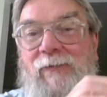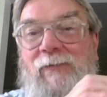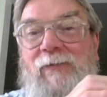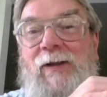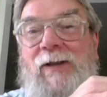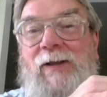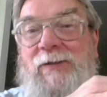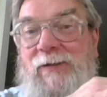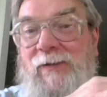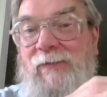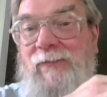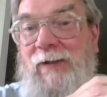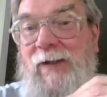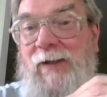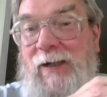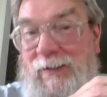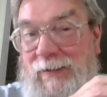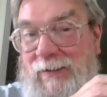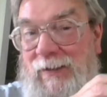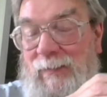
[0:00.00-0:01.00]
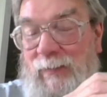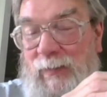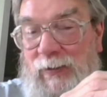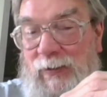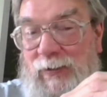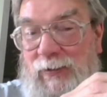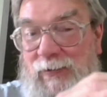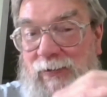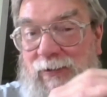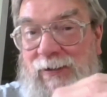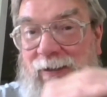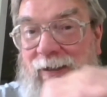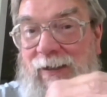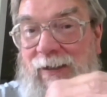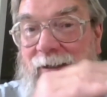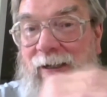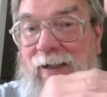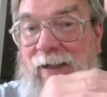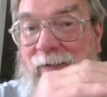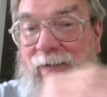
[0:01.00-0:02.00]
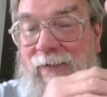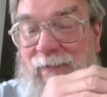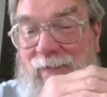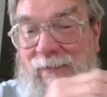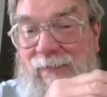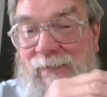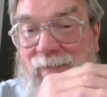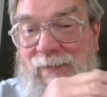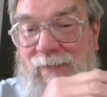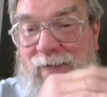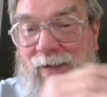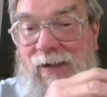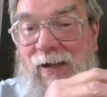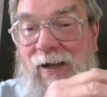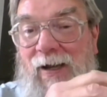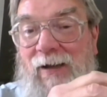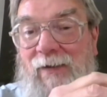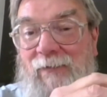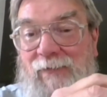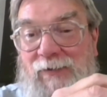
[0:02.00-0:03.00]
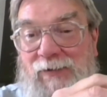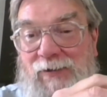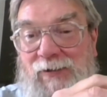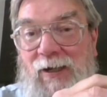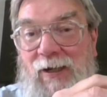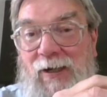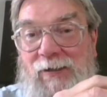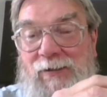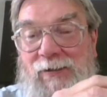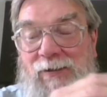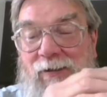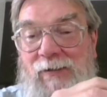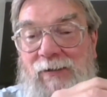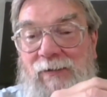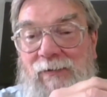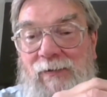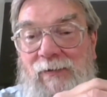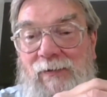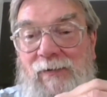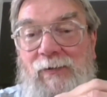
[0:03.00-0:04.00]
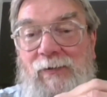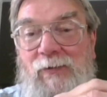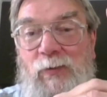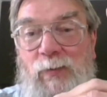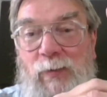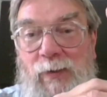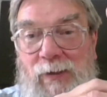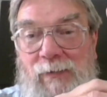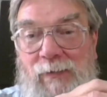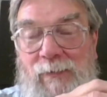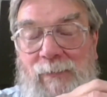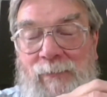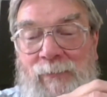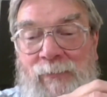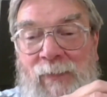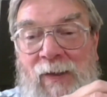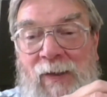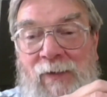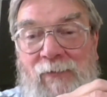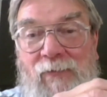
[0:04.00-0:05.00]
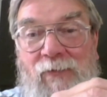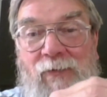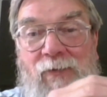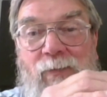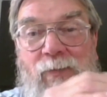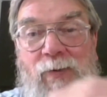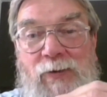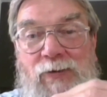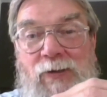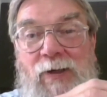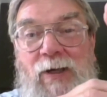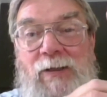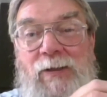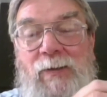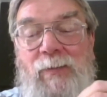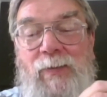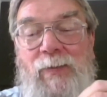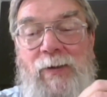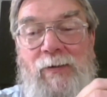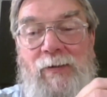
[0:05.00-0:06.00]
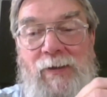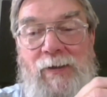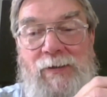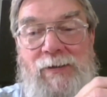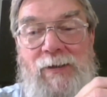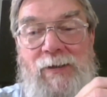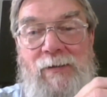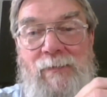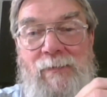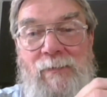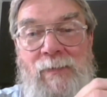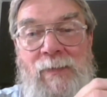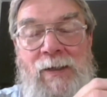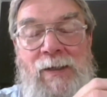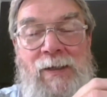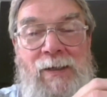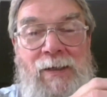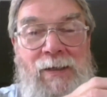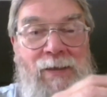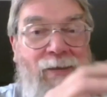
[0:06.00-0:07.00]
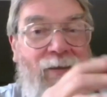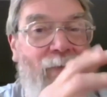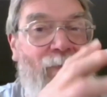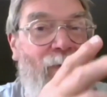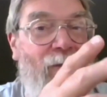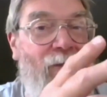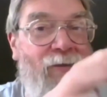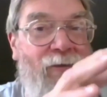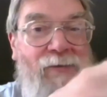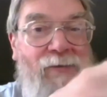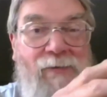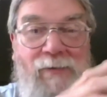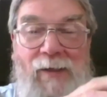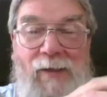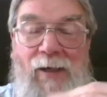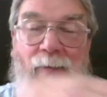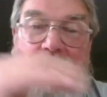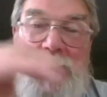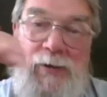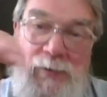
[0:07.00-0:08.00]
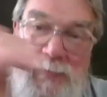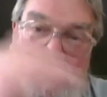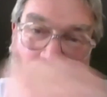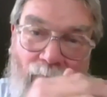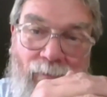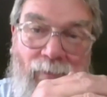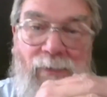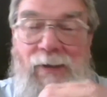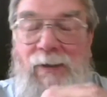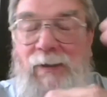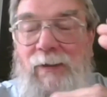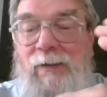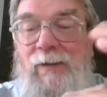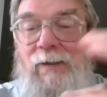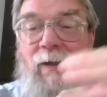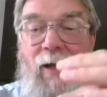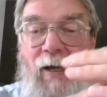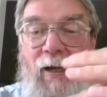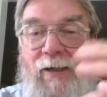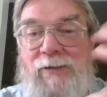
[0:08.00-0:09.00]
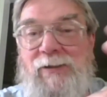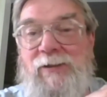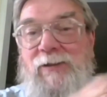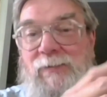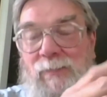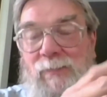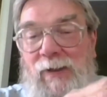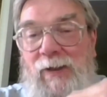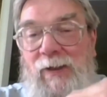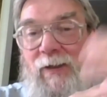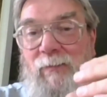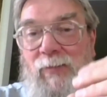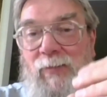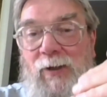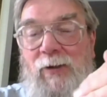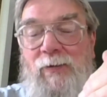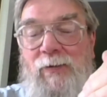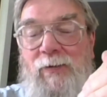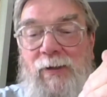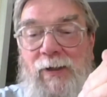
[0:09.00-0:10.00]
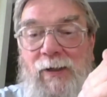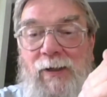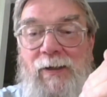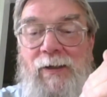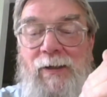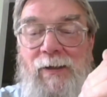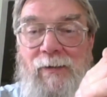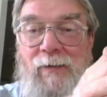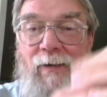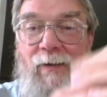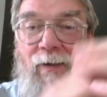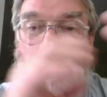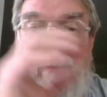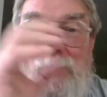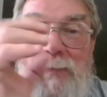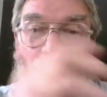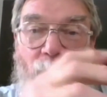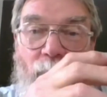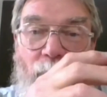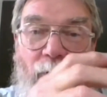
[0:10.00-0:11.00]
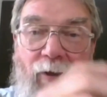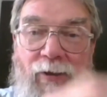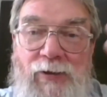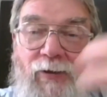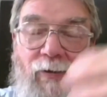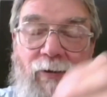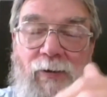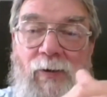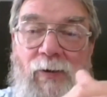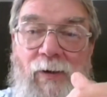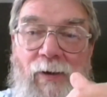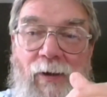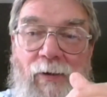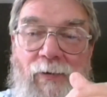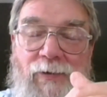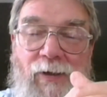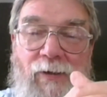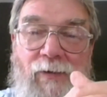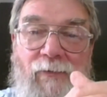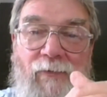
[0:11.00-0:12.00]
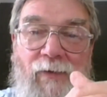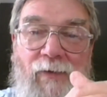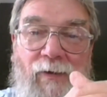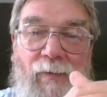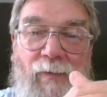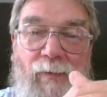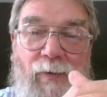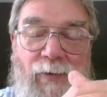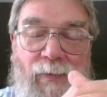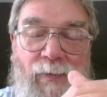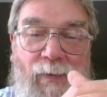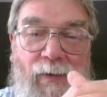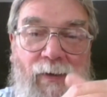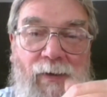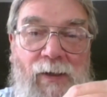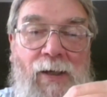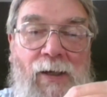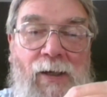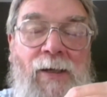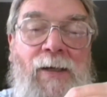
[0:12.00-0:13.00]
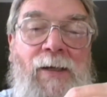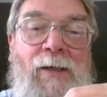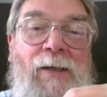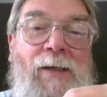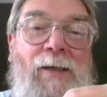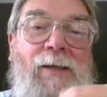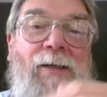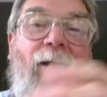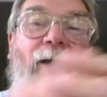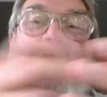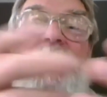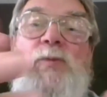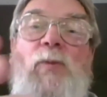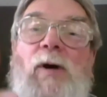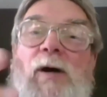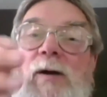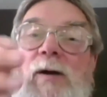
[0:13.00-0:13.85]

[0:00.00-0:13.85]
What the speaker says: relatively high temperatures in that high viscosity lubricant for a protracted period of time. Depends on how much gas is being blown in and the pressure and all those other variables. But that's why